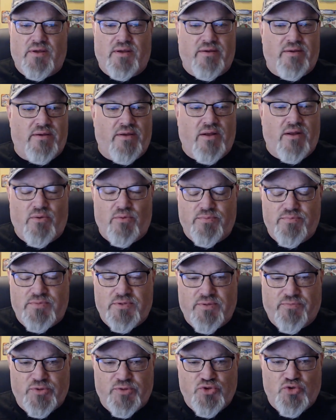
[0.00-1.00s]
you know,
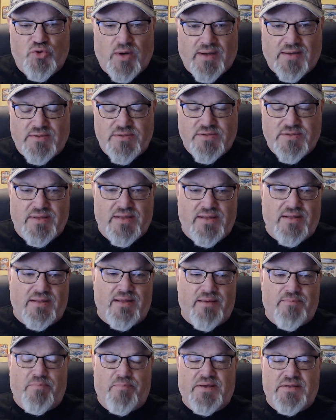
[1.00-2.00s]
different trials in the
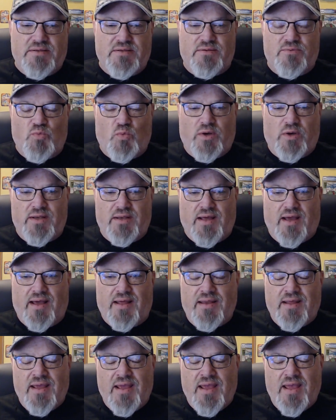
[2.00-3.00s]
Olympics and whatnot.